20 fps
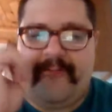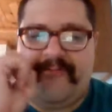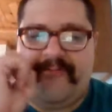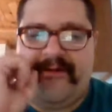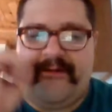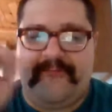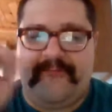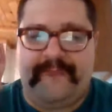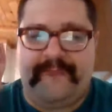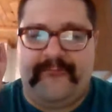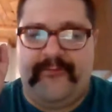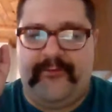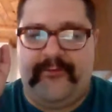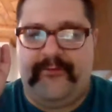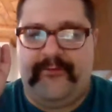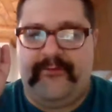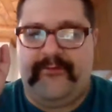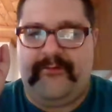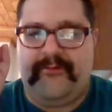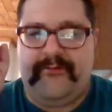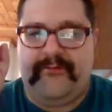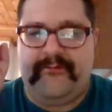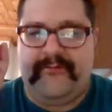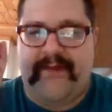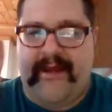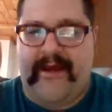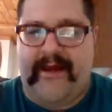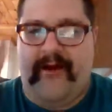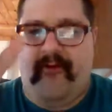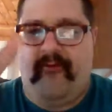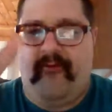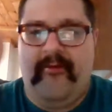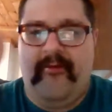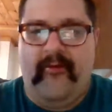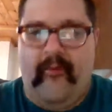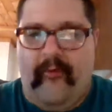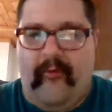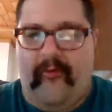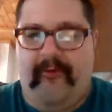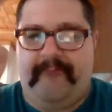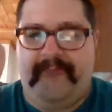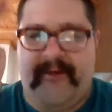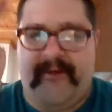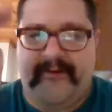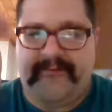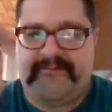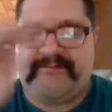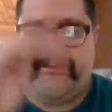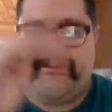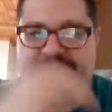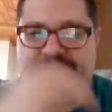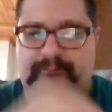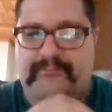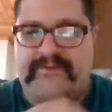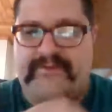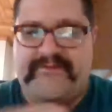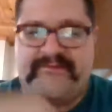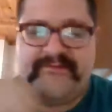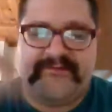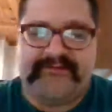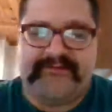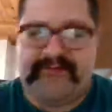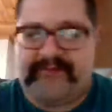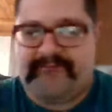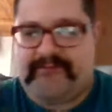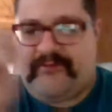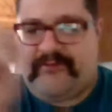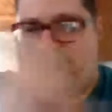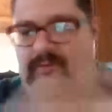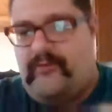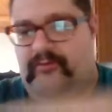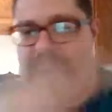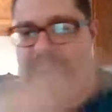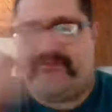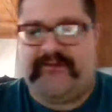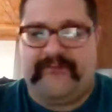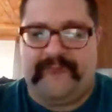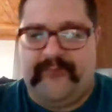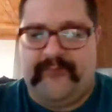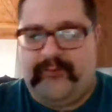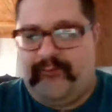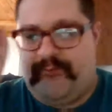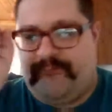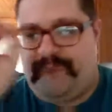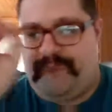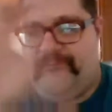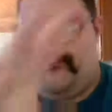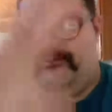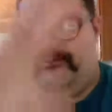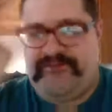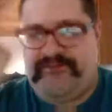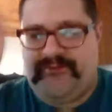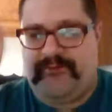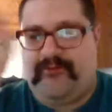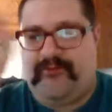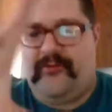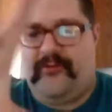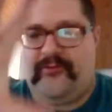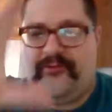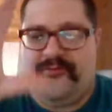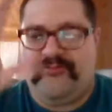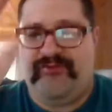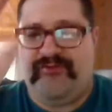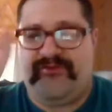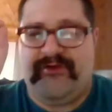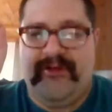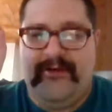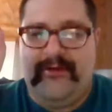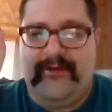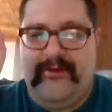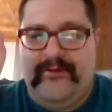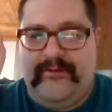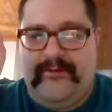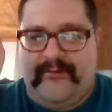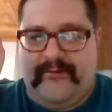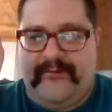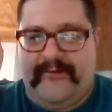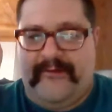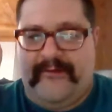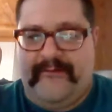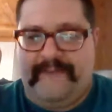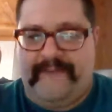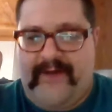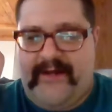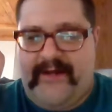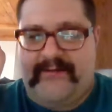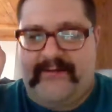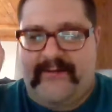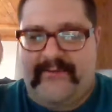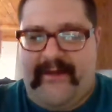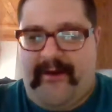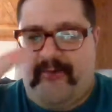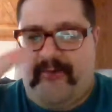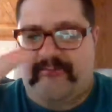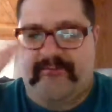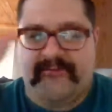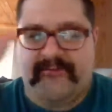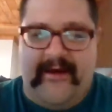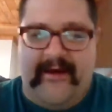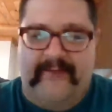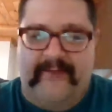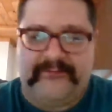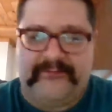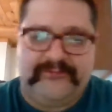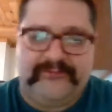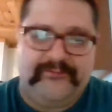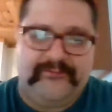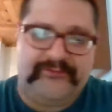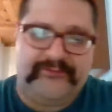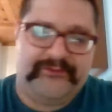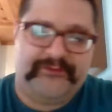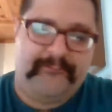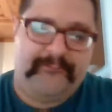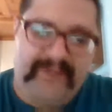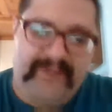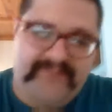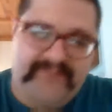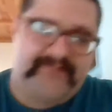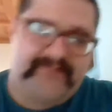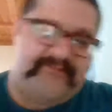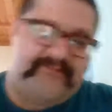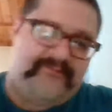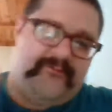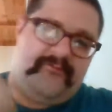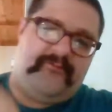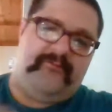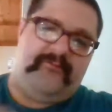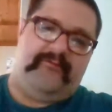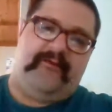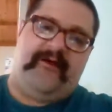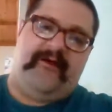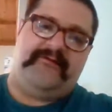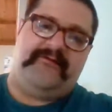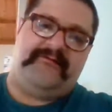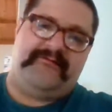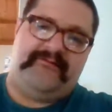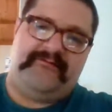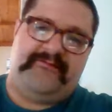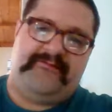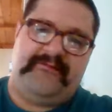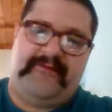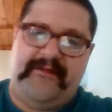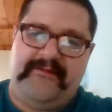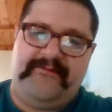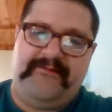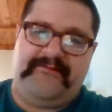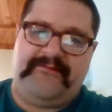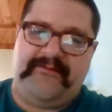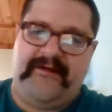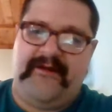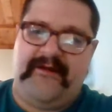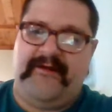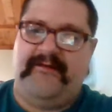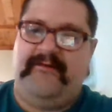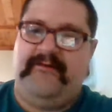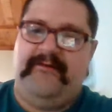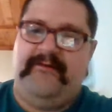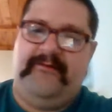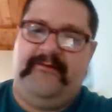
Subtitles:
if you now all non-essential businesses have to close, and if you refuse to close, you're going to get fined $1,000 and lose your business license. And then he said,